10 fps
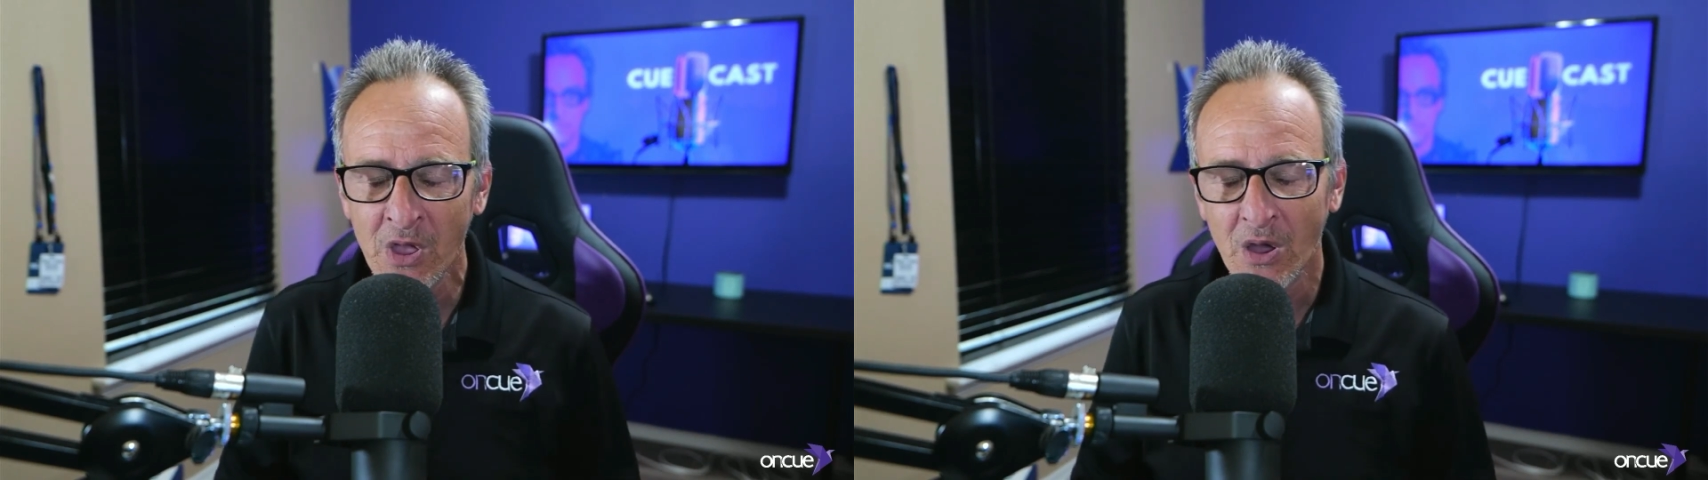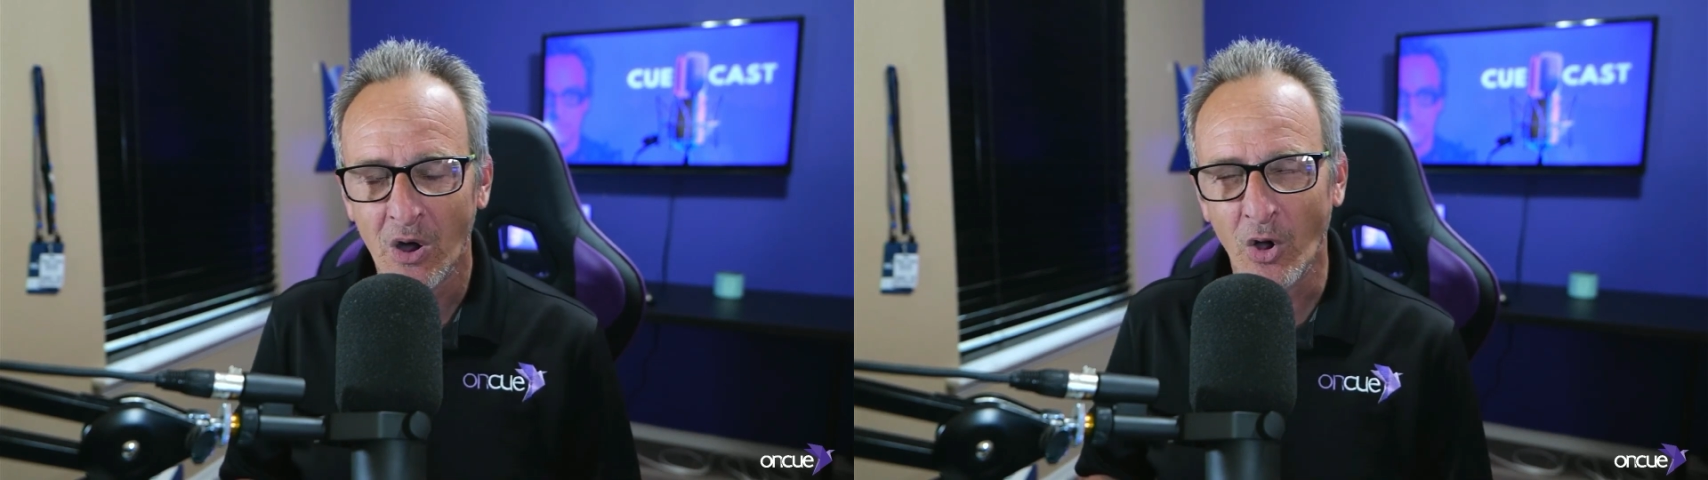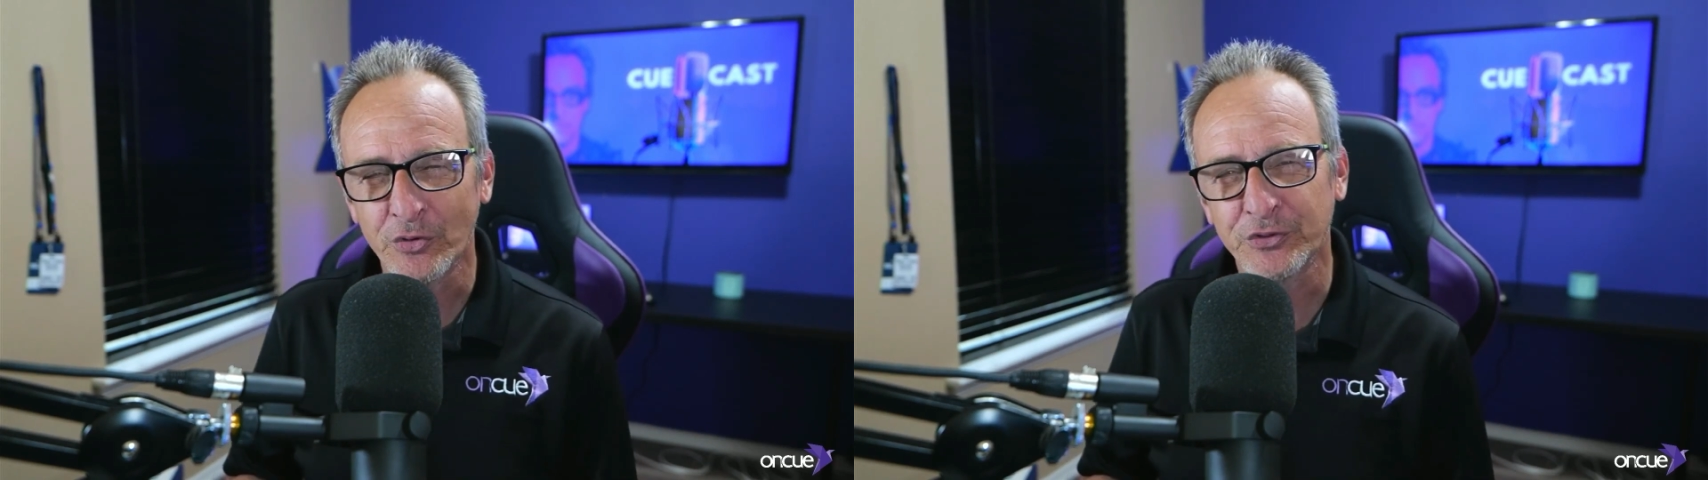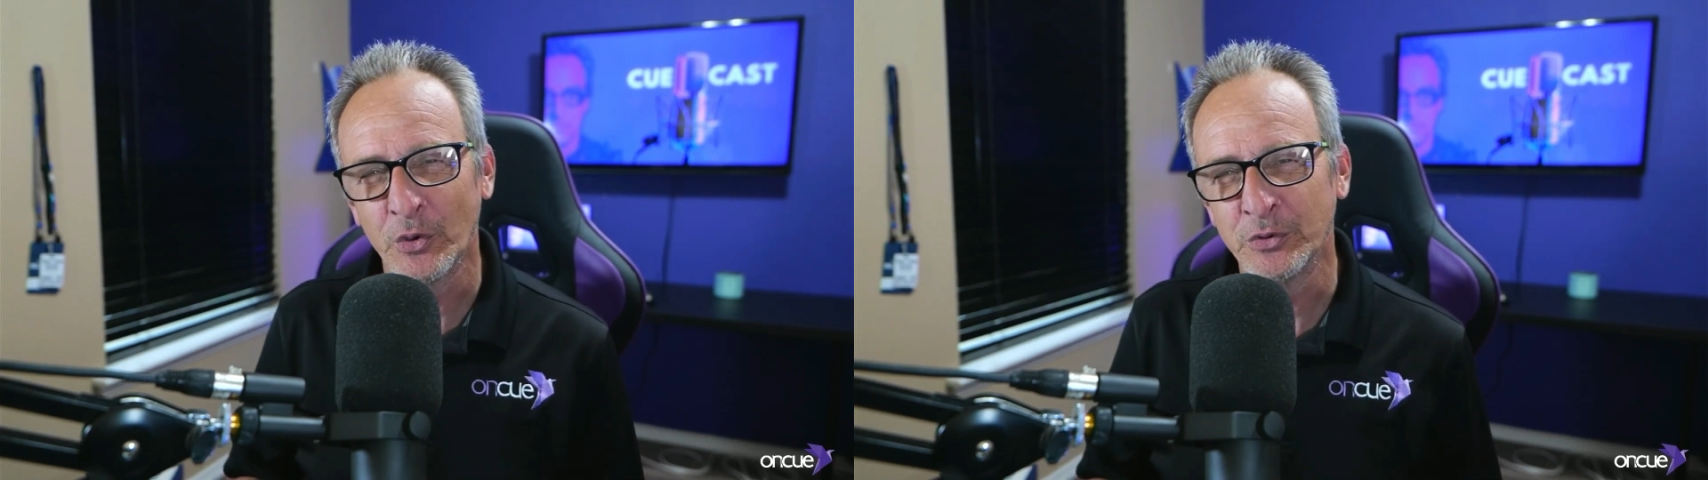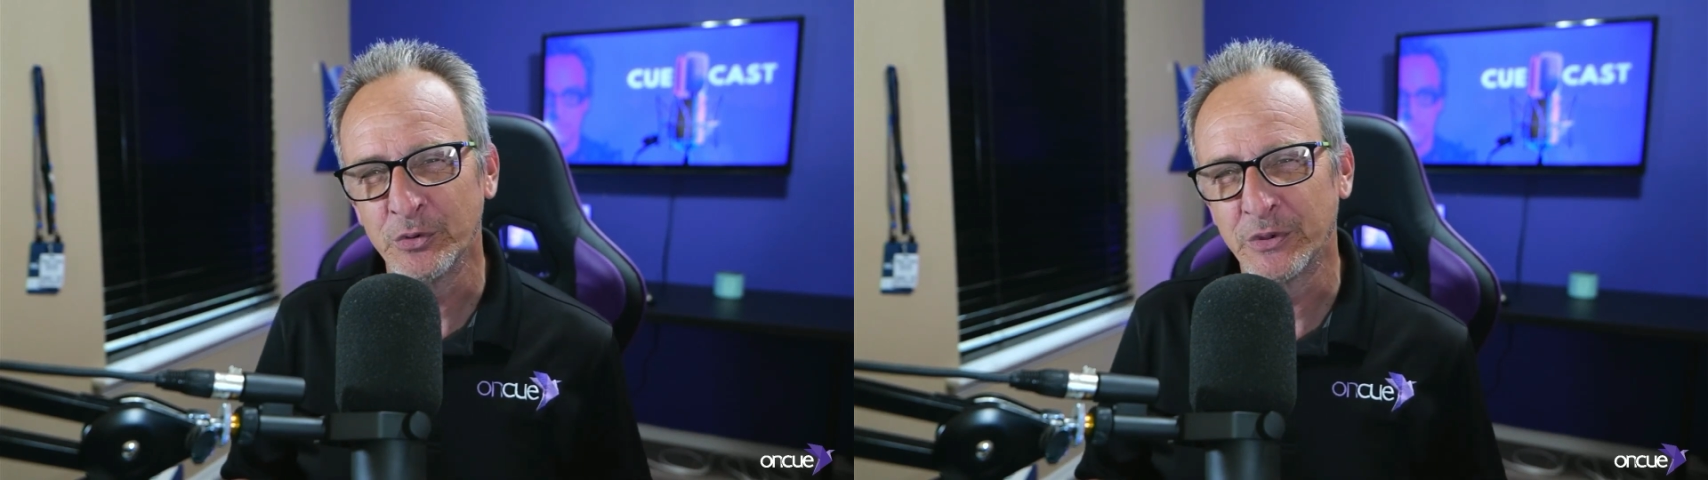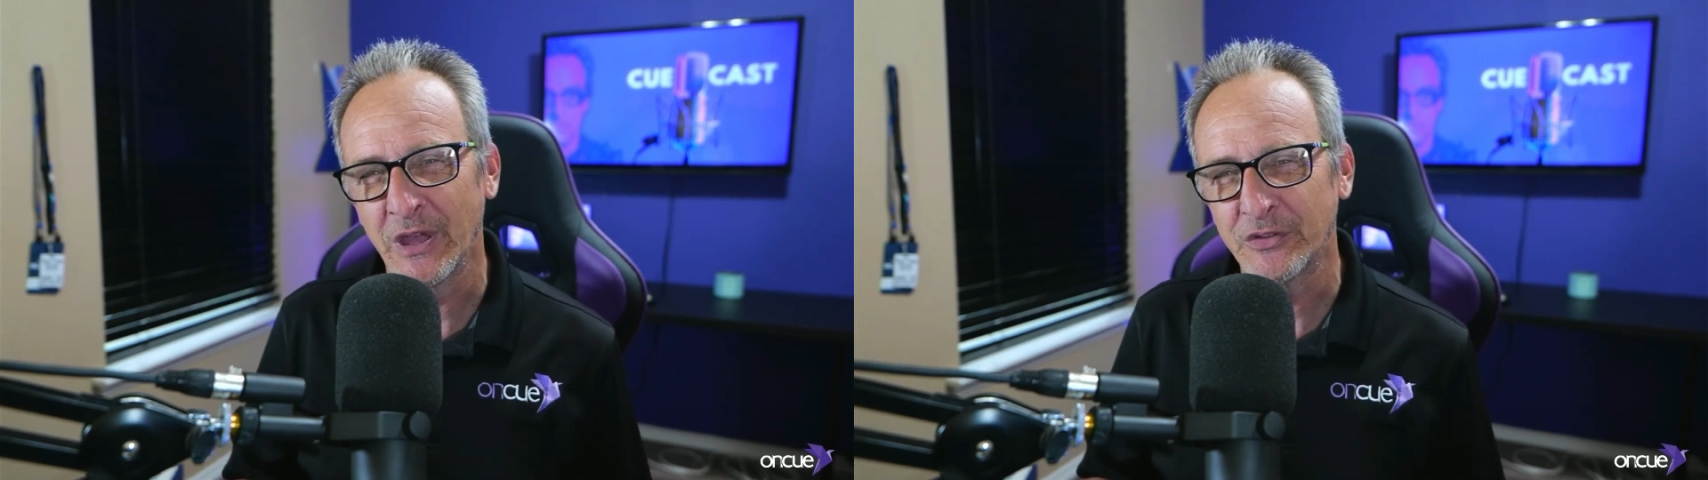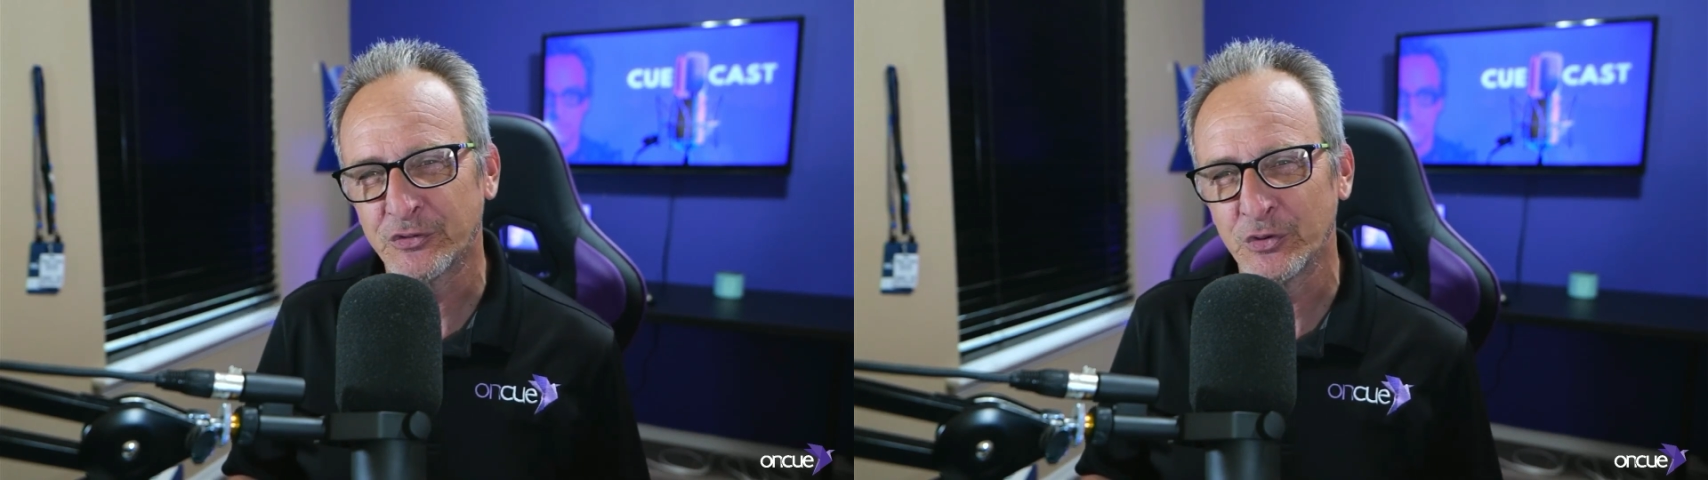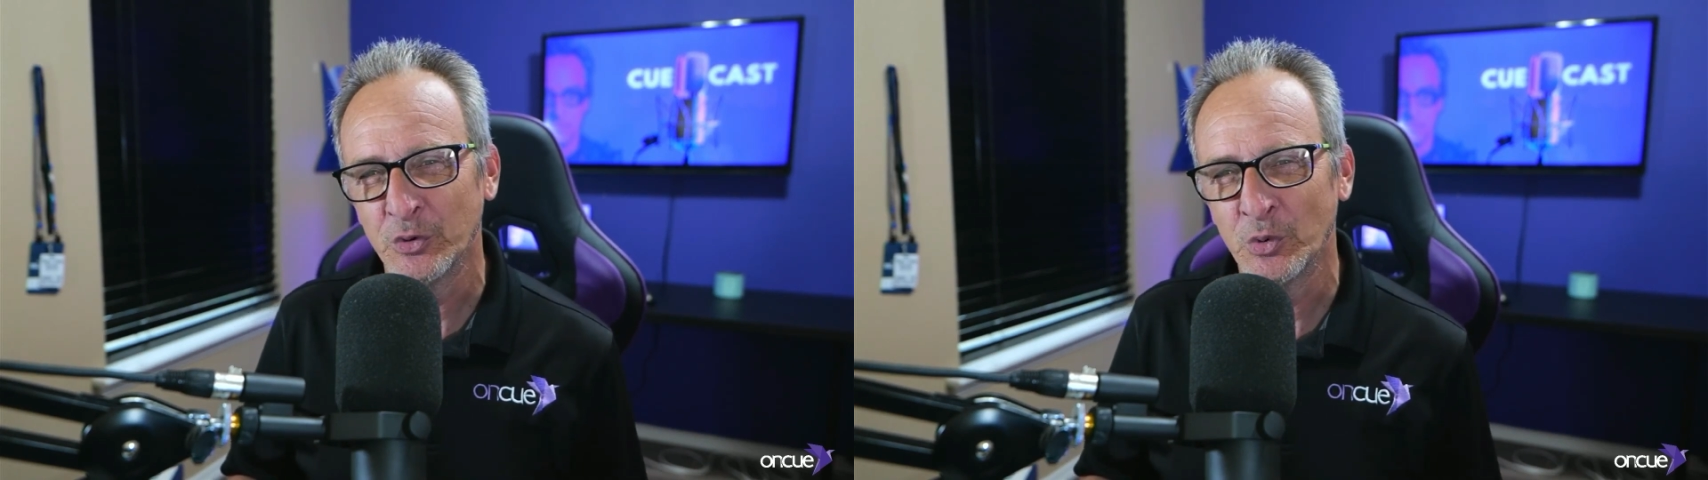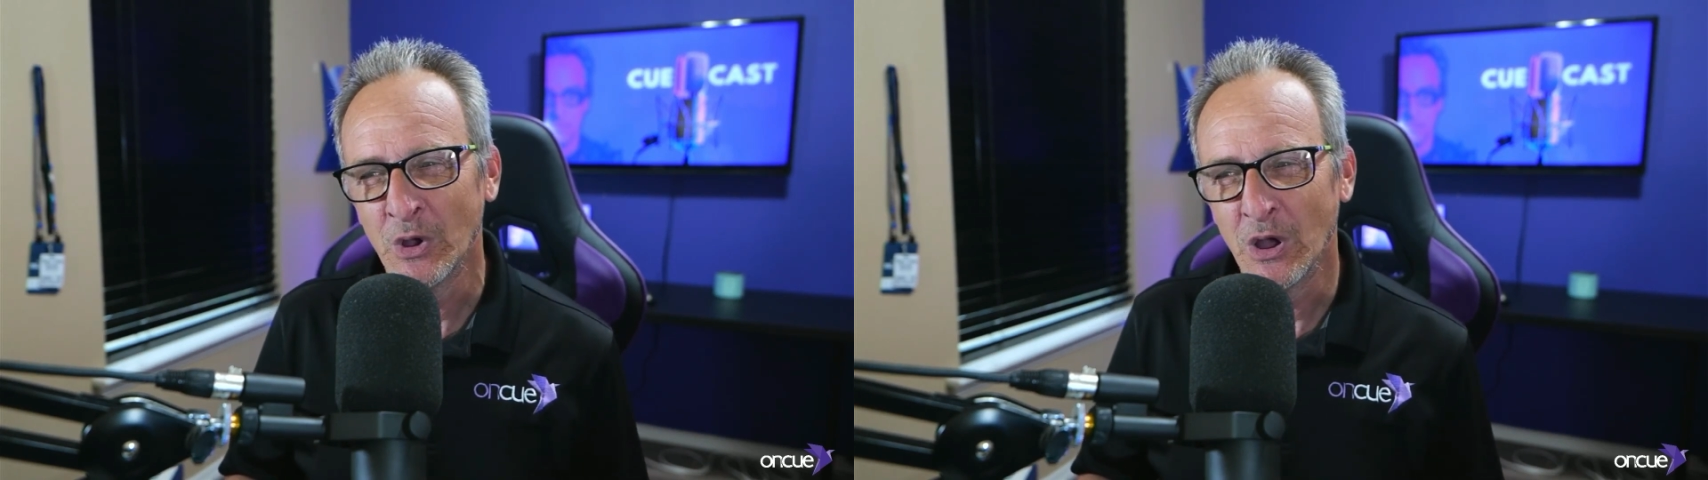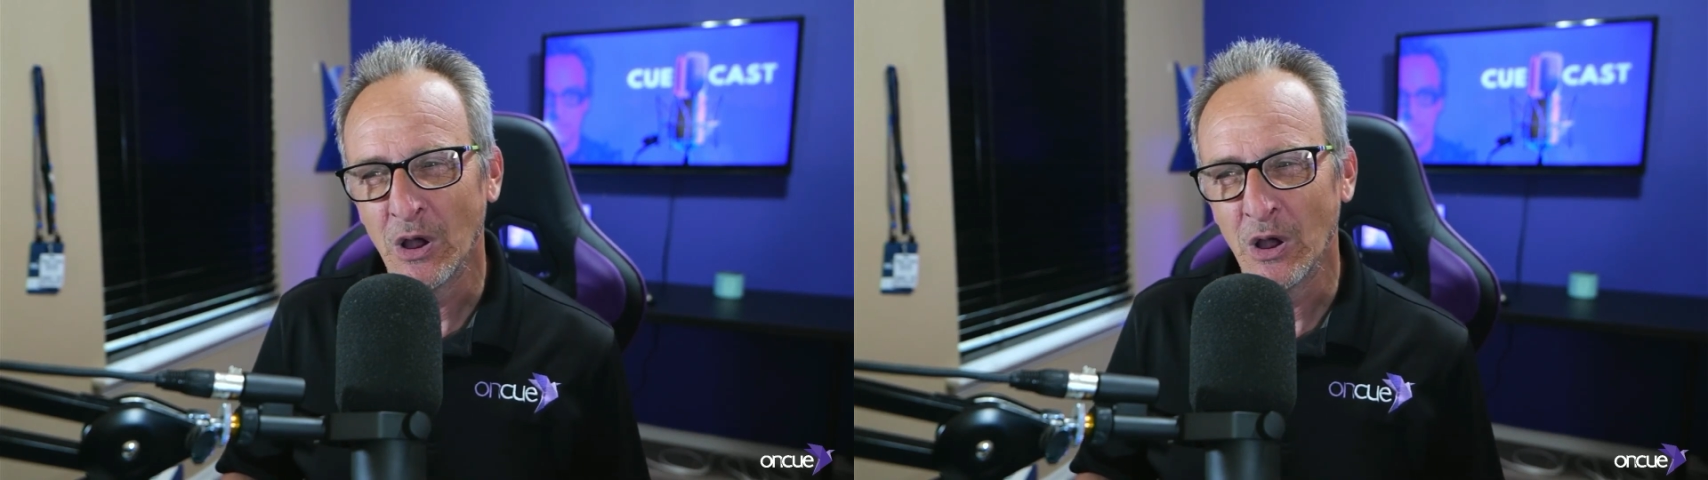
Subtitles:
Also, you get to